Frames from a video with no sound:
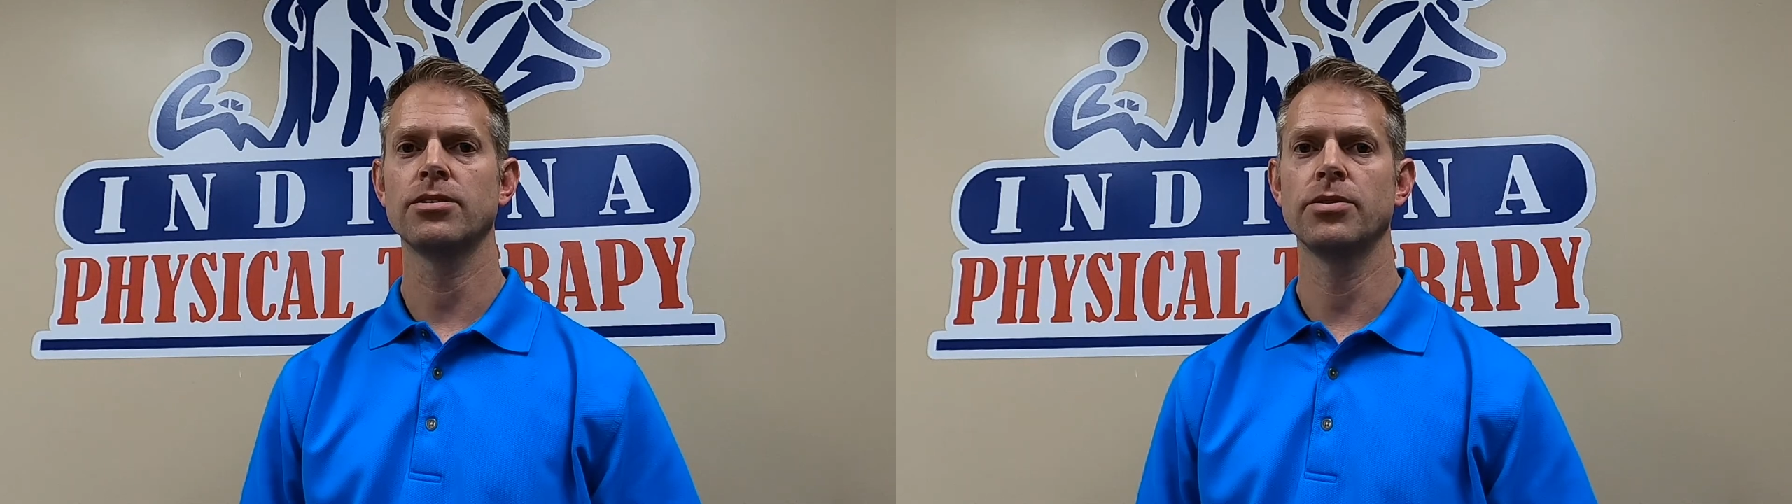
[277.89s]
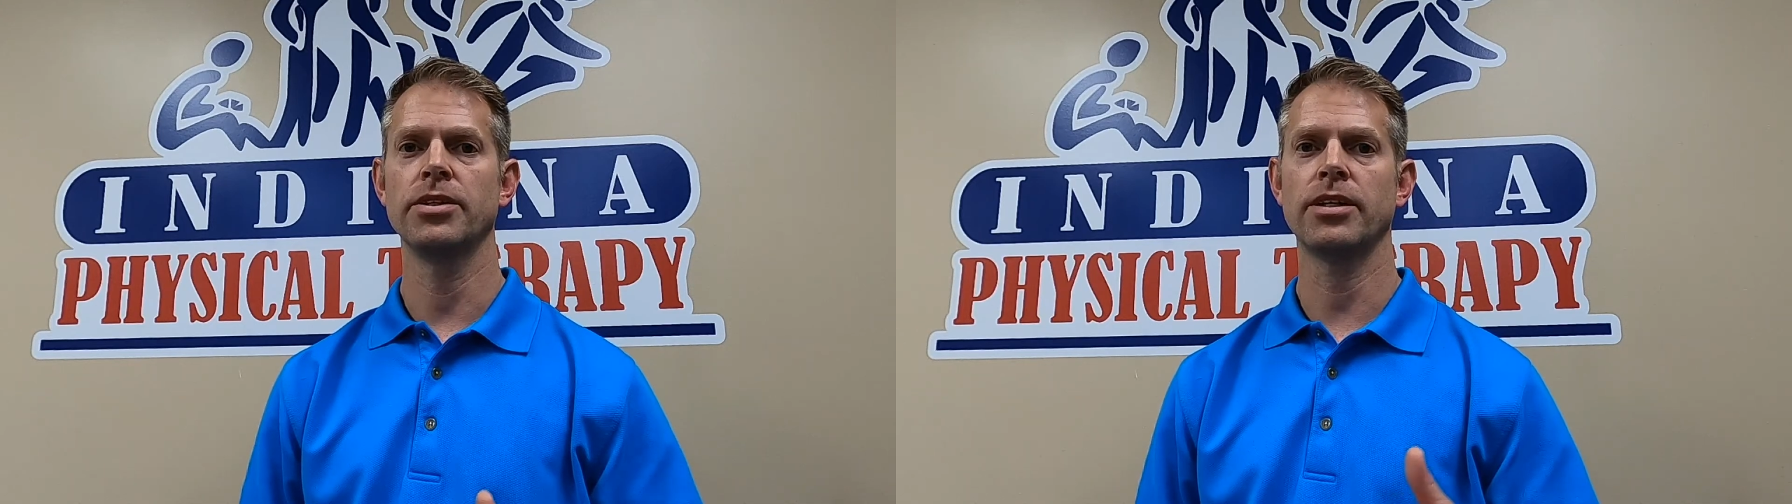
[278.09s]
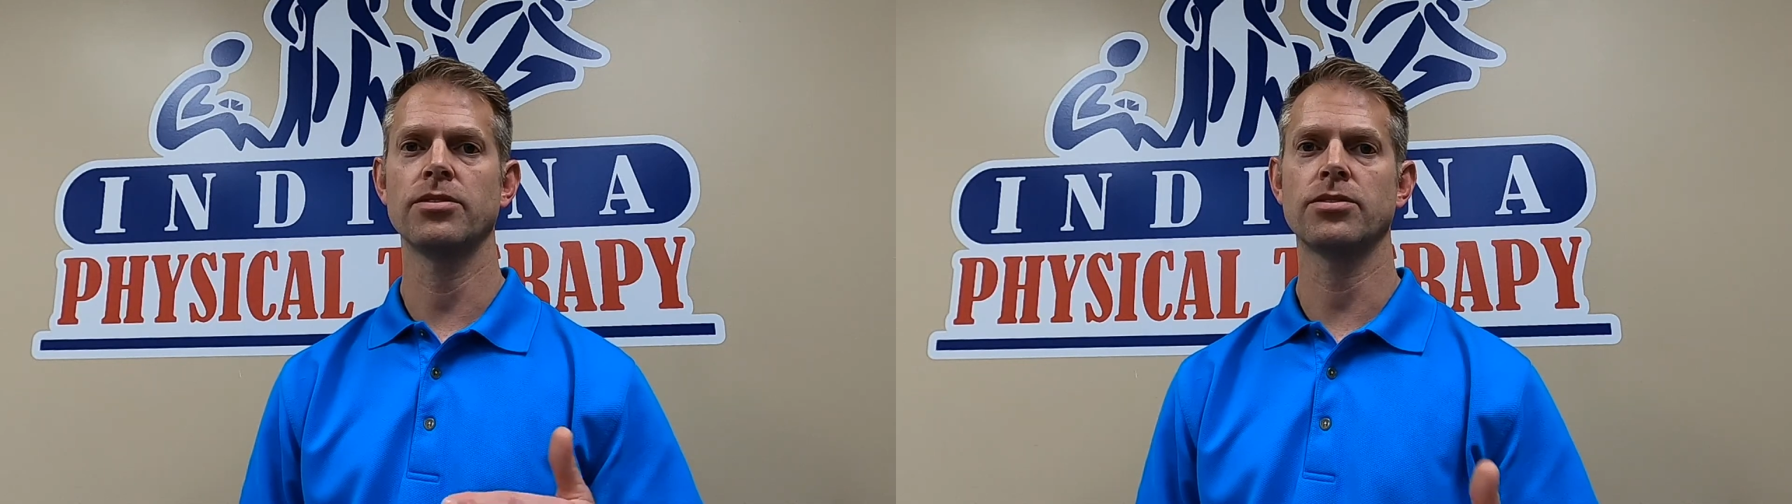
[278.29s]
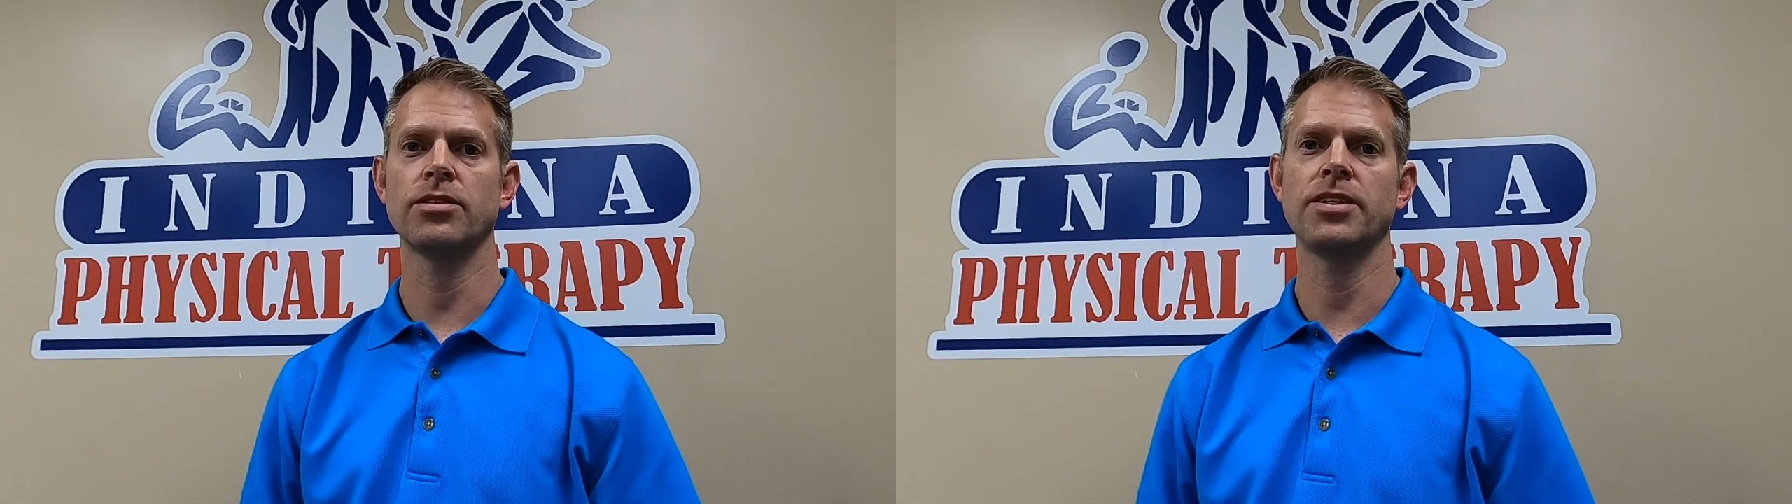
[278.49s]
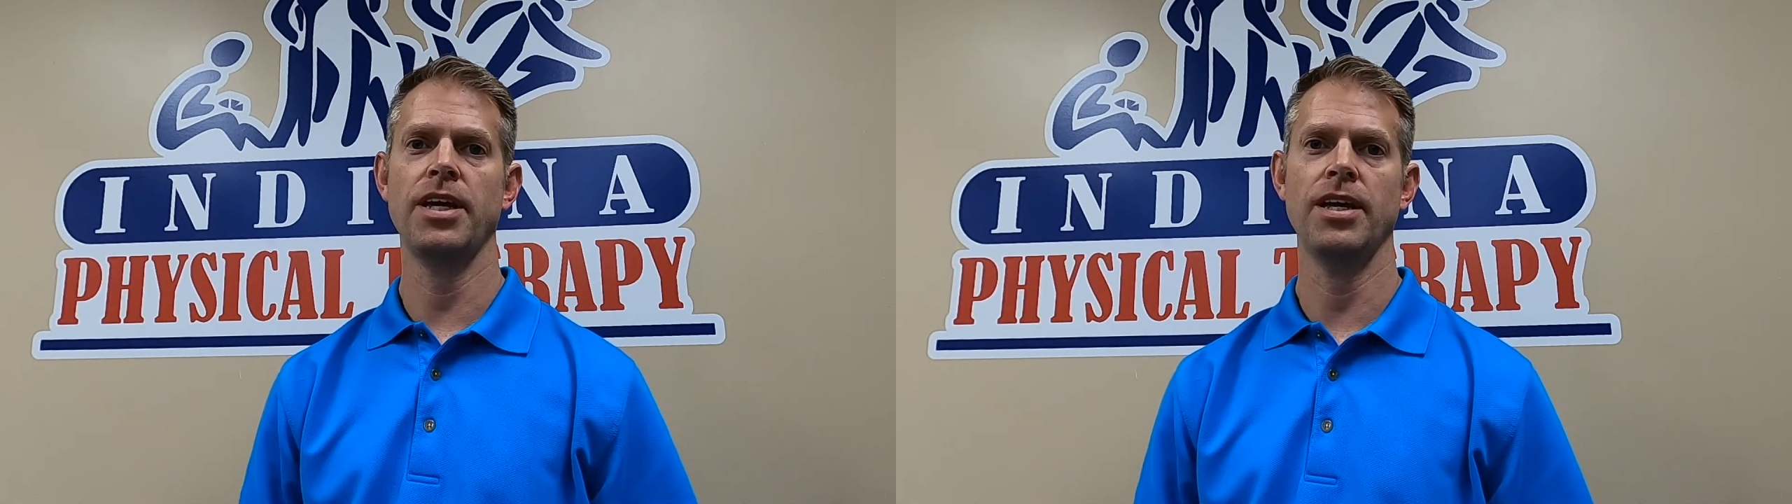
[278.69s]
so that it can
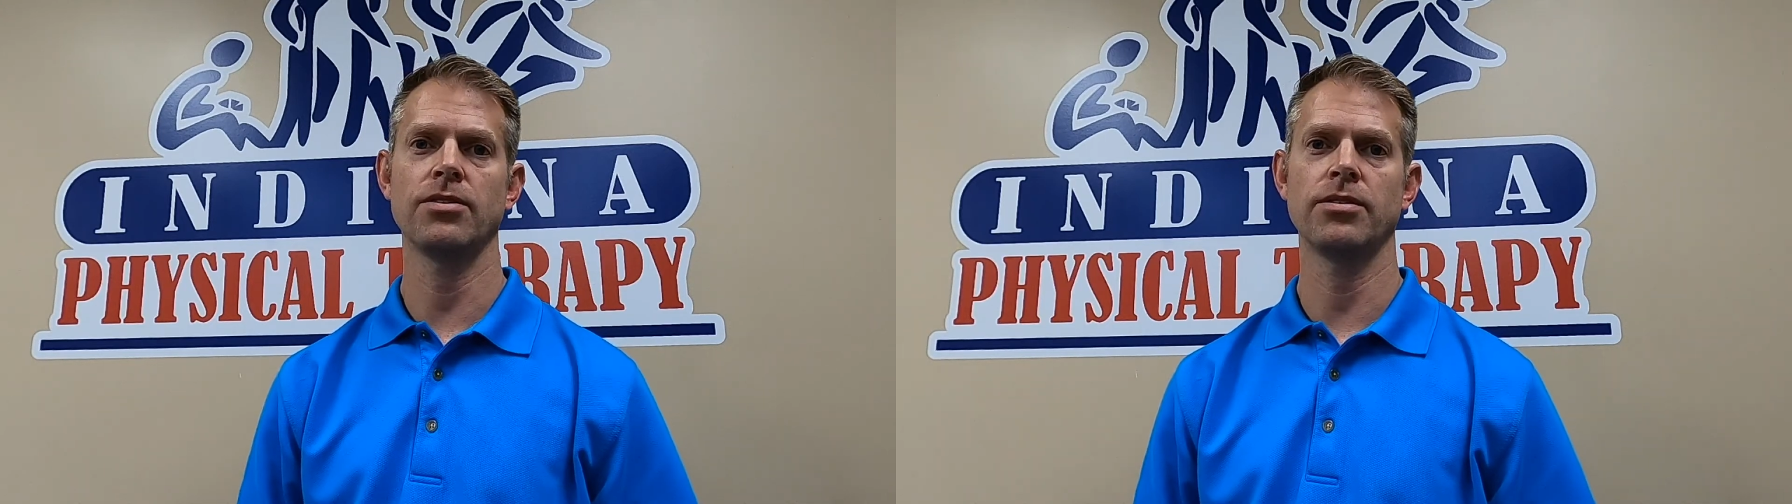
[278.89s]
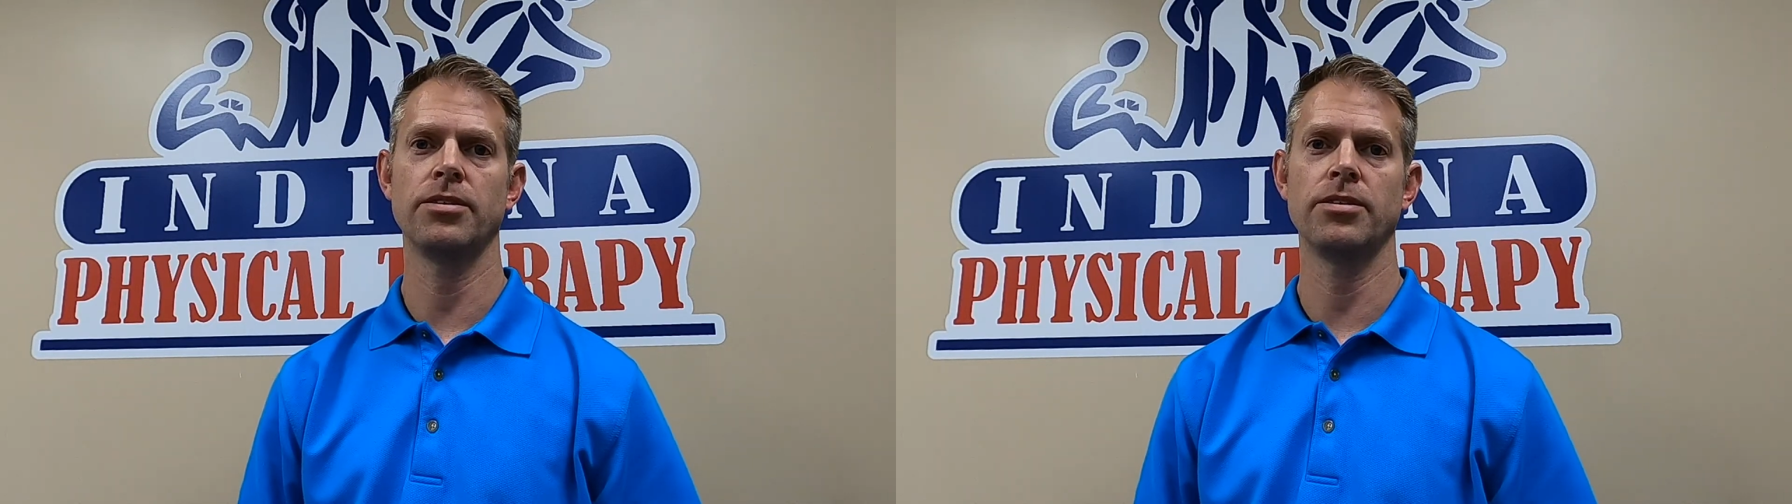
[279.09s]
start to handle